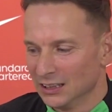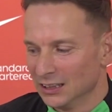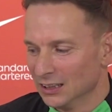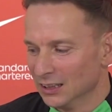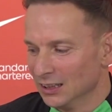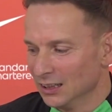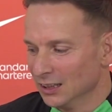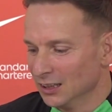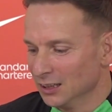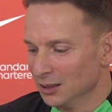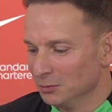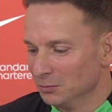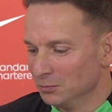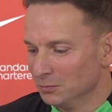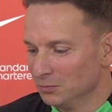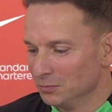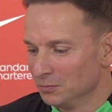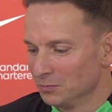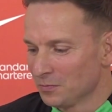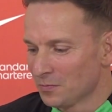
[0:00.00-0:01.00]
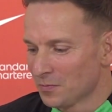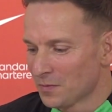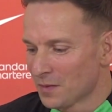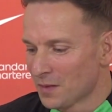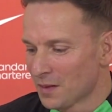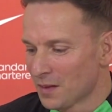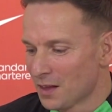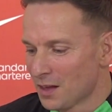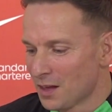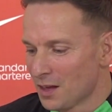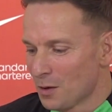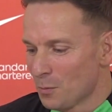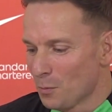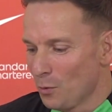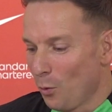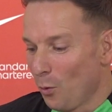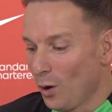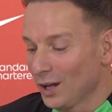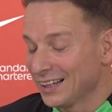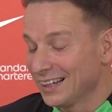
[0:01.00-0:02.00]
Um,
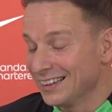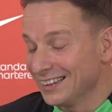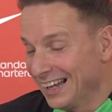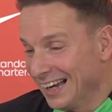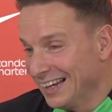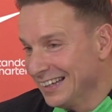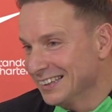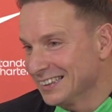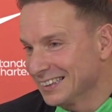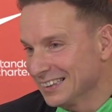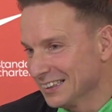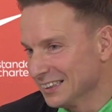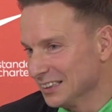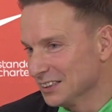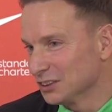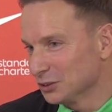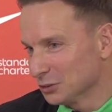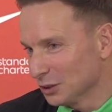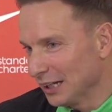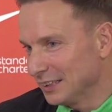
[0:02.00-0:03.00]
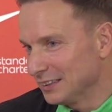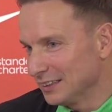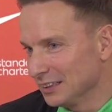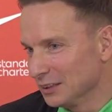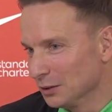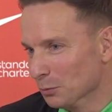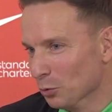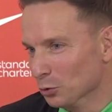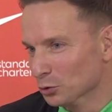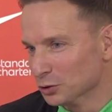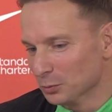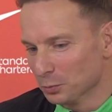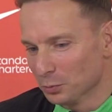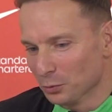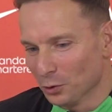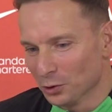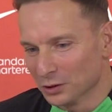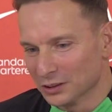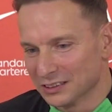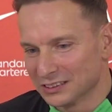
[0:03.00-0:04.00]
but what I like, and this is I think the most
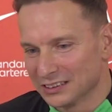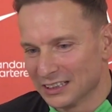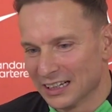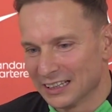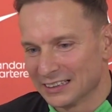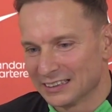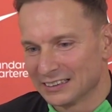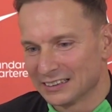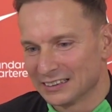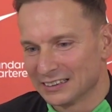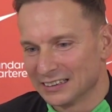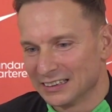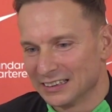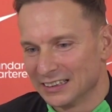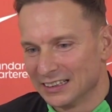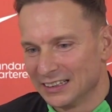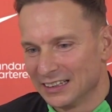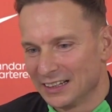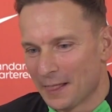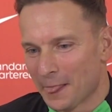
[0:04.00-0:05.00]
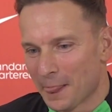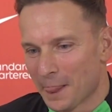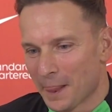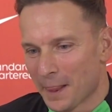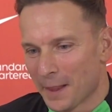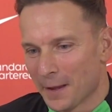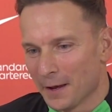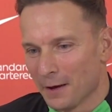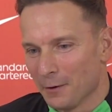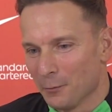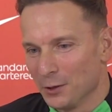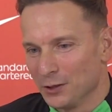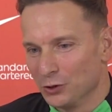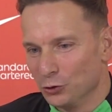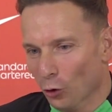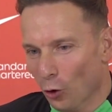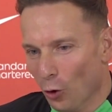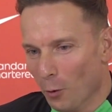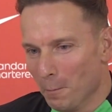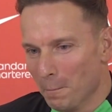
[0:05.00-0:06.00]
important, is that
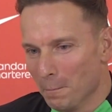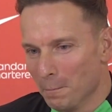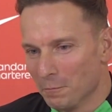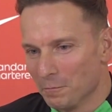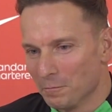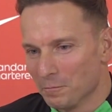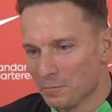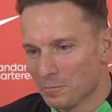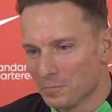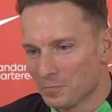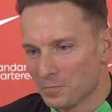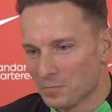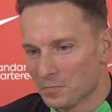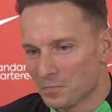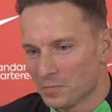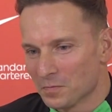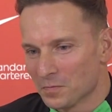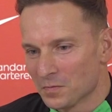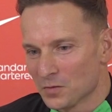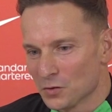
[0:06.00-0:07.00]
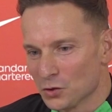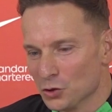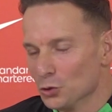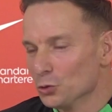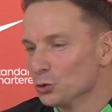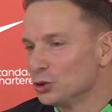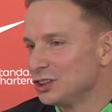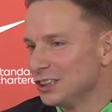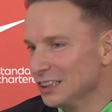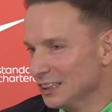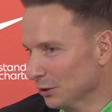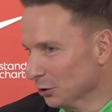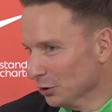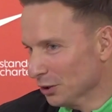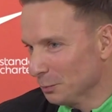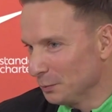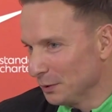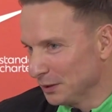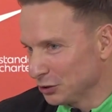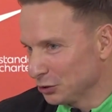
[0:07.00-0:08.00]
with Dom, you see it
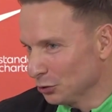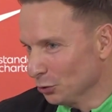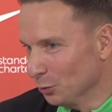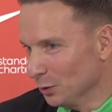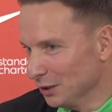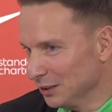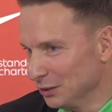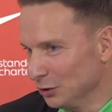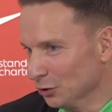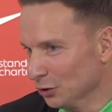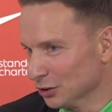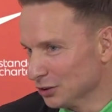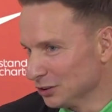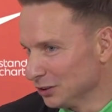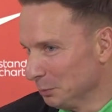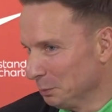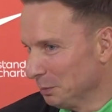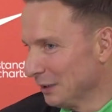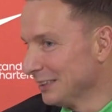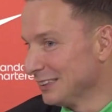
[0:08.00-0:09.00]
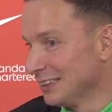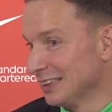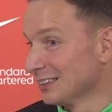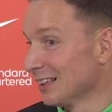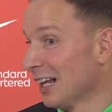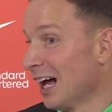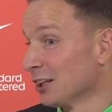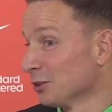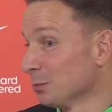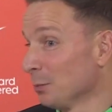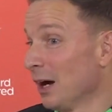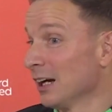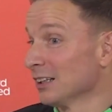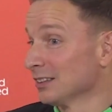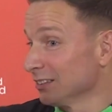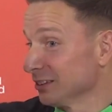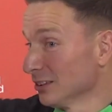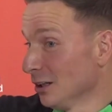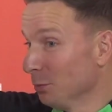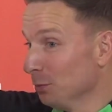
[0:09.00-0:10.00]
on the pitch and what he does. He plays that last
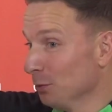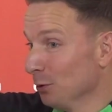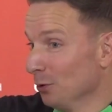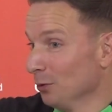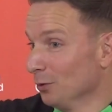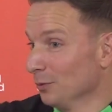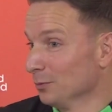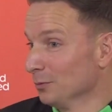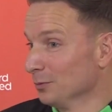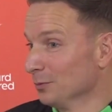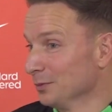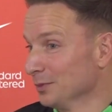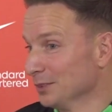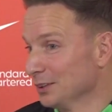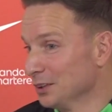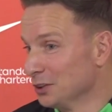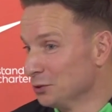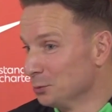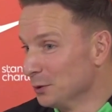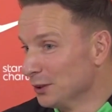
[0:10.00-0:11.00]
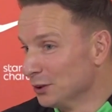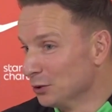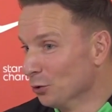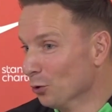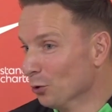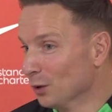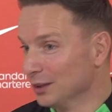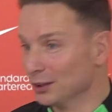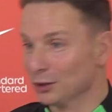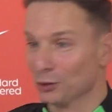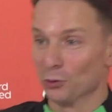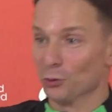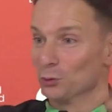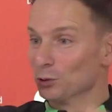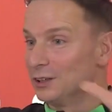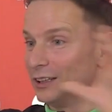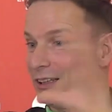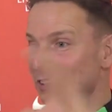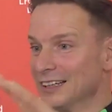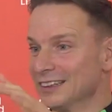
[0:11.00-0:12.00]
pass down ball this week no, and the
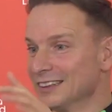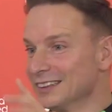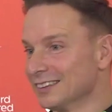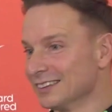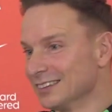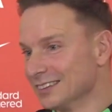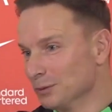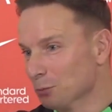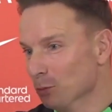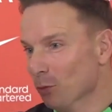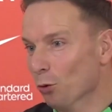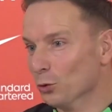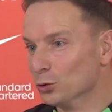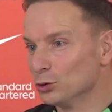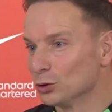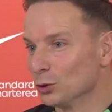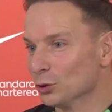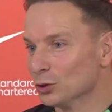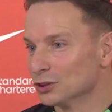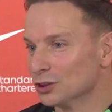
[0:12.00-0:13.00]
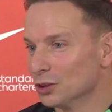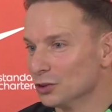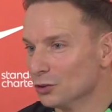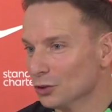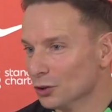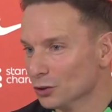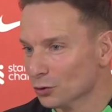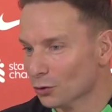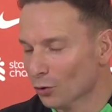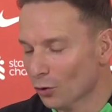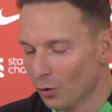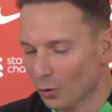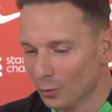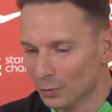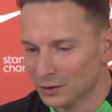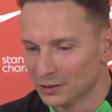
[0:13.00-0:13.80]
goalie and most scores the third goal.